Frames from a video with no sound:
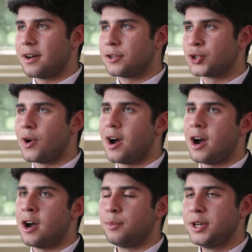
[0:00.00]
So
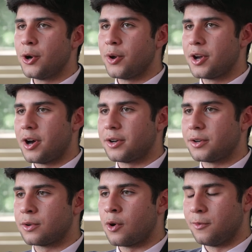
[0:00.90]
I'll be going
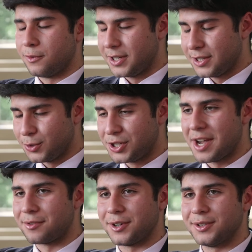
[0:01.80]
on, hopefully, to
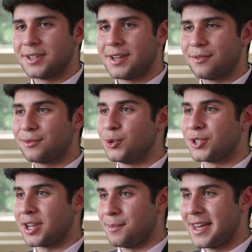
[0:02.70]
Sheffield to
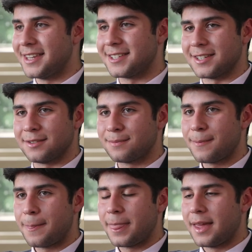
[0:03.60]
study medicine.
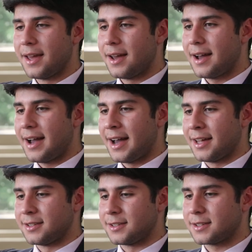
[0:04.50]

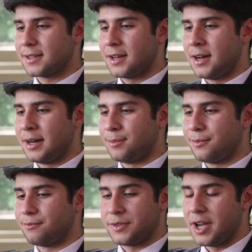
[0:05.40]
And
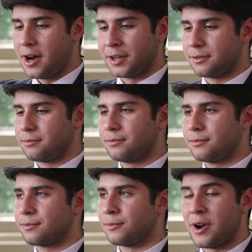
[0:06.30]
yeah, I'm
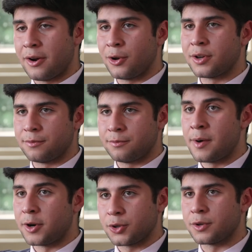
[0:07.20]
very
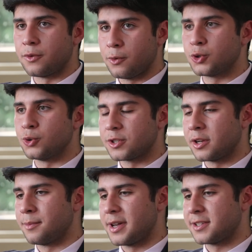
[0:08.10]
much looking forward to
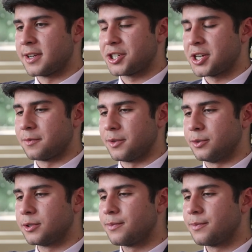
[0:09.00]
studying medicine at Sheffield.